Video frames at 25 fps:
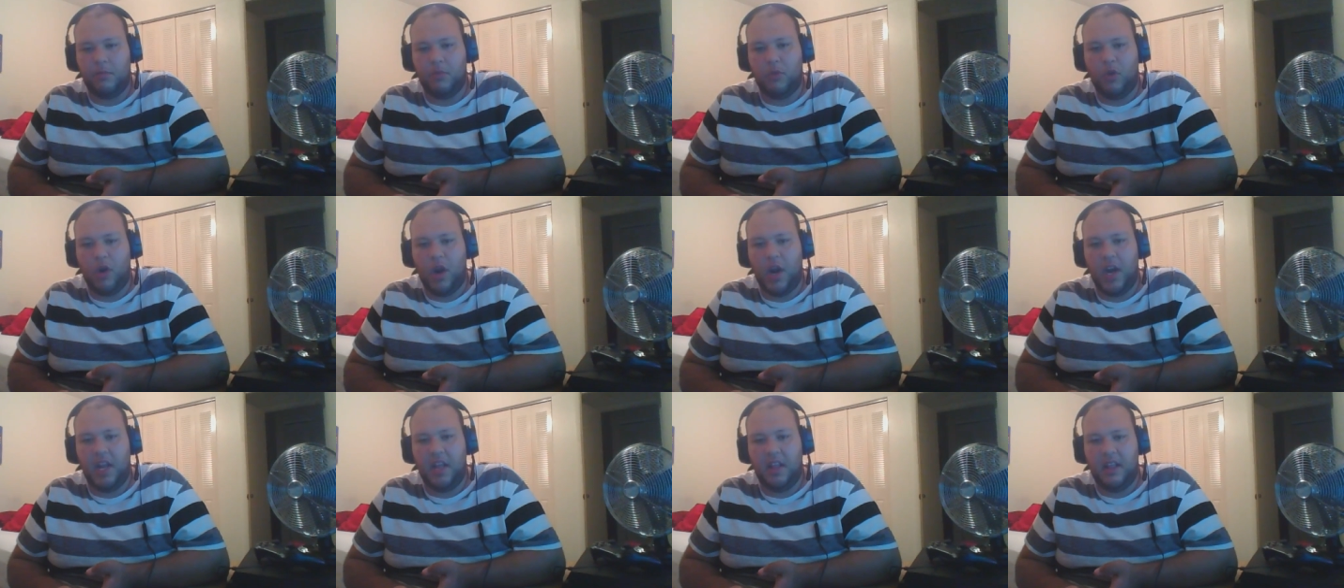
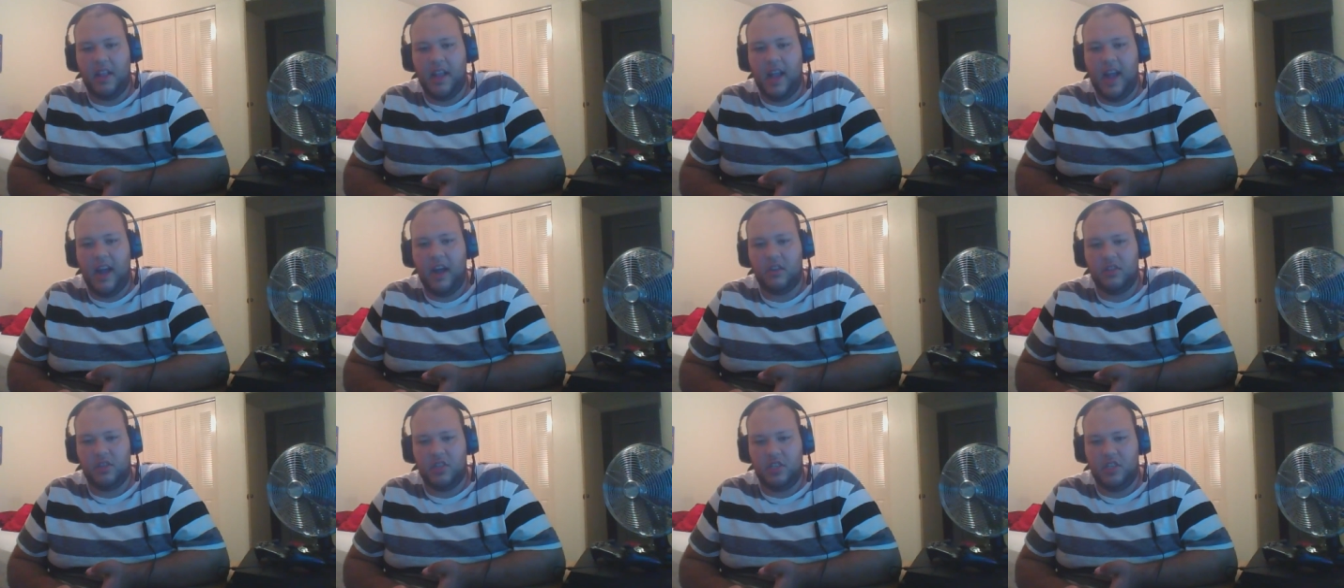Briney's
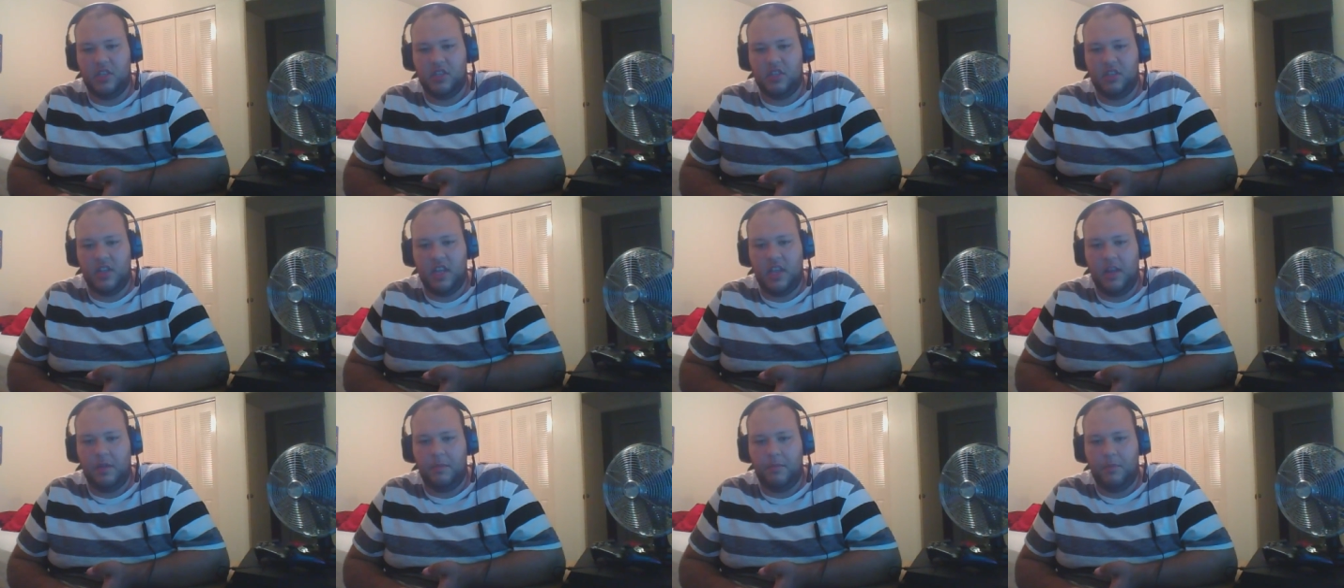house and
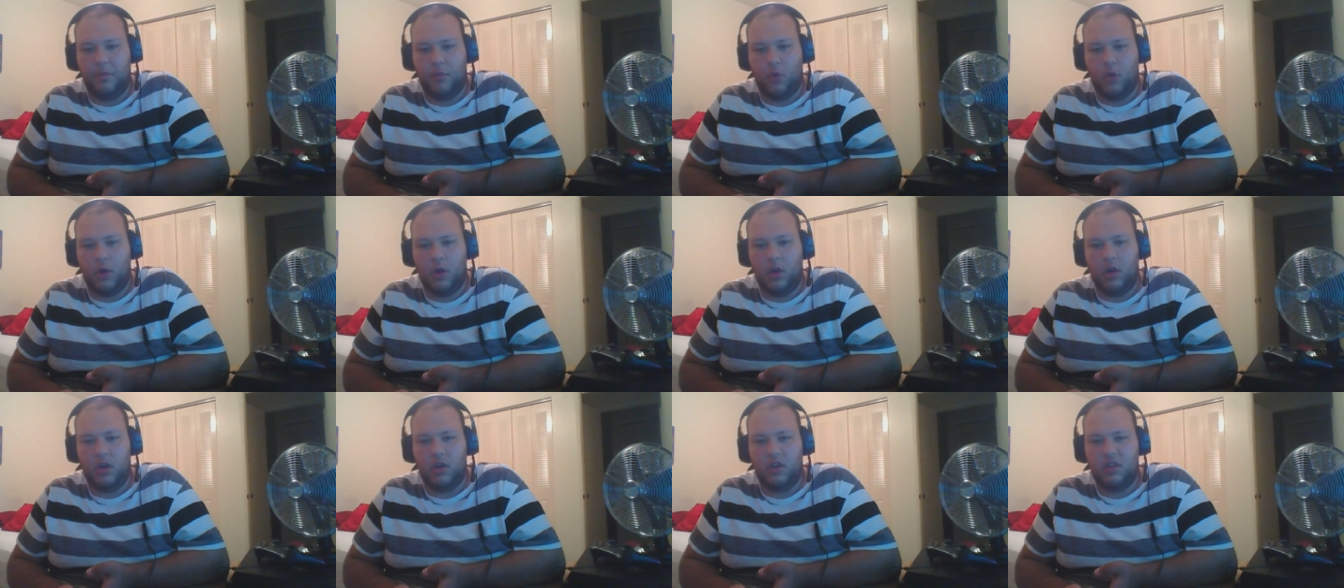
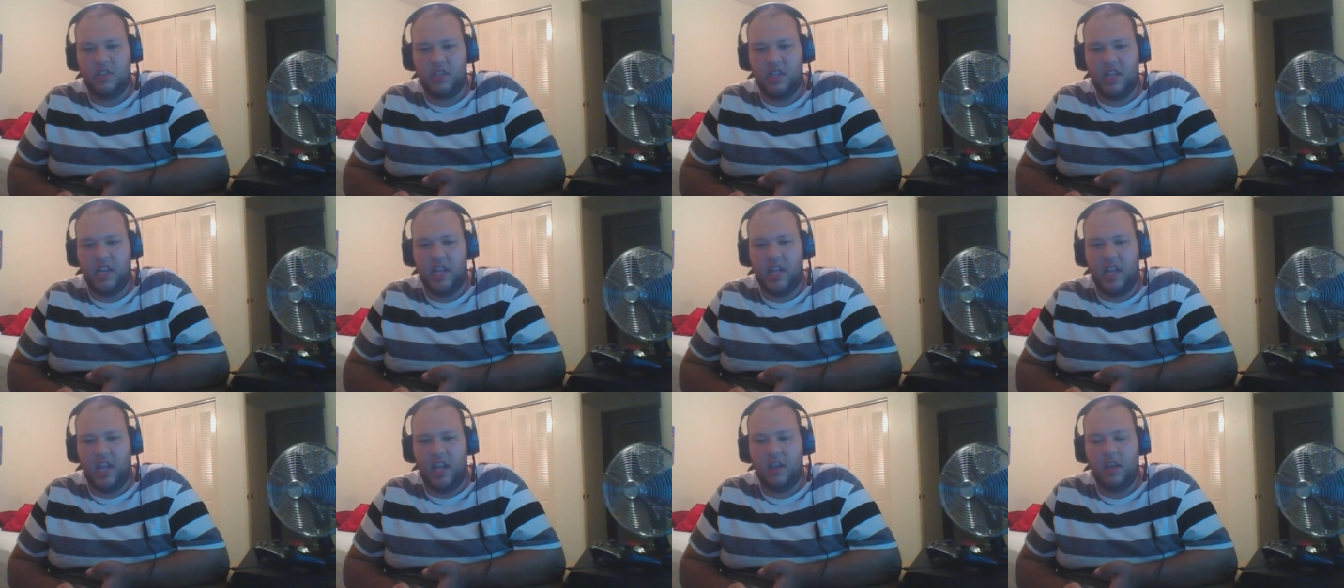Slateport
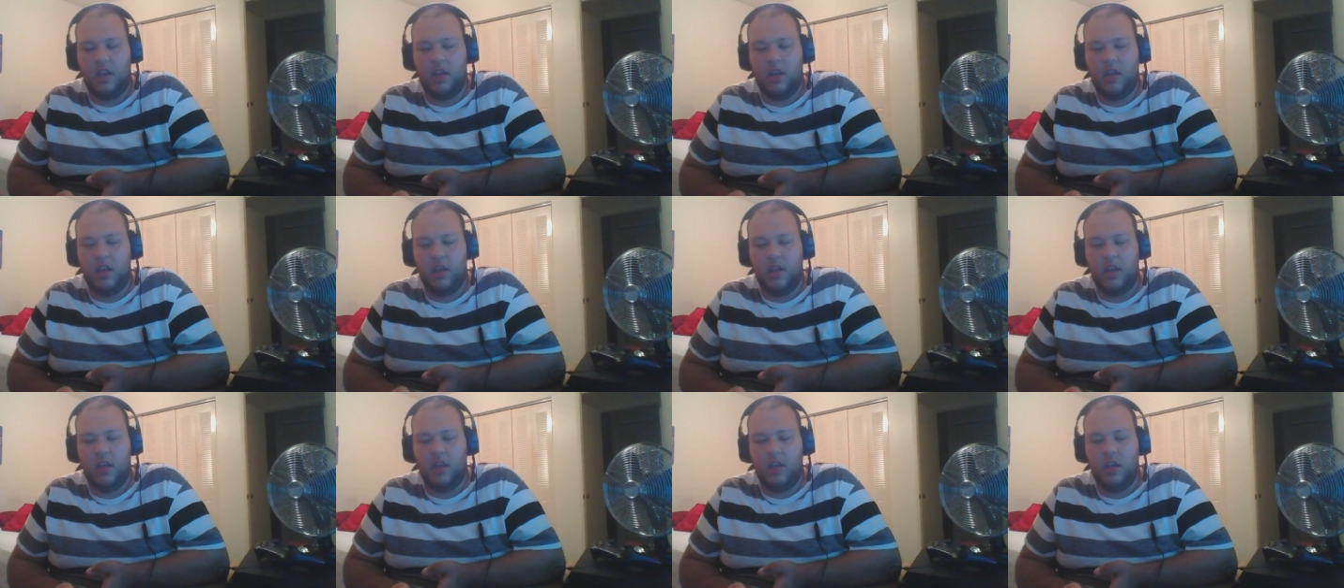City.